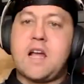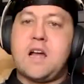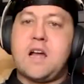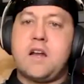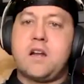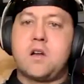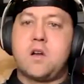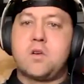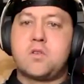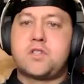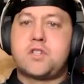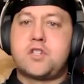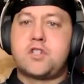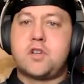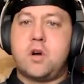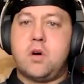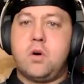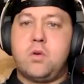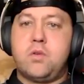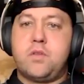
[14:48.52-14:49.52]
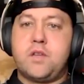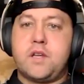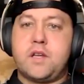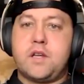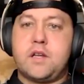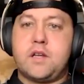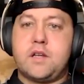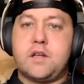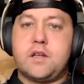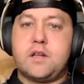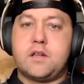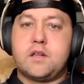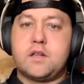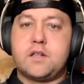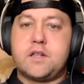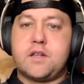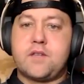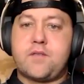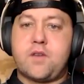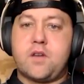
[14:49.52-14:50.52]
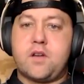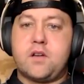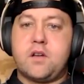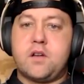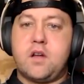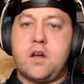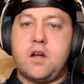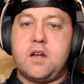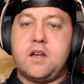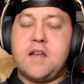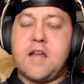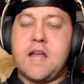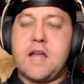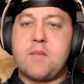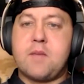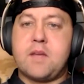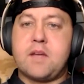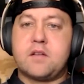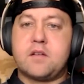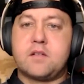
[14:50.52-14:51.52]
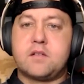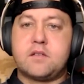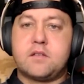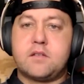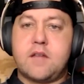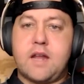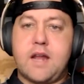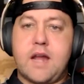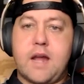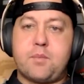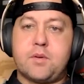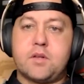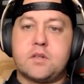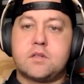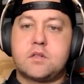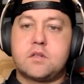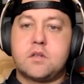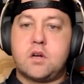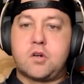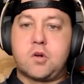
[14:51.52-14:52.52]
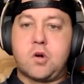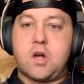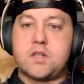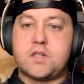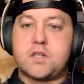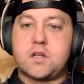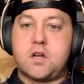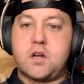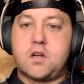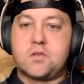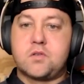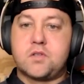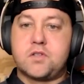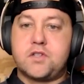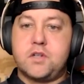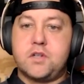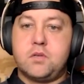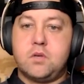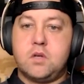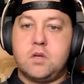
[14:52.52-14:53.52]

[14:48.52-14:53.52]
of goes to show the different naming that happens across the country too.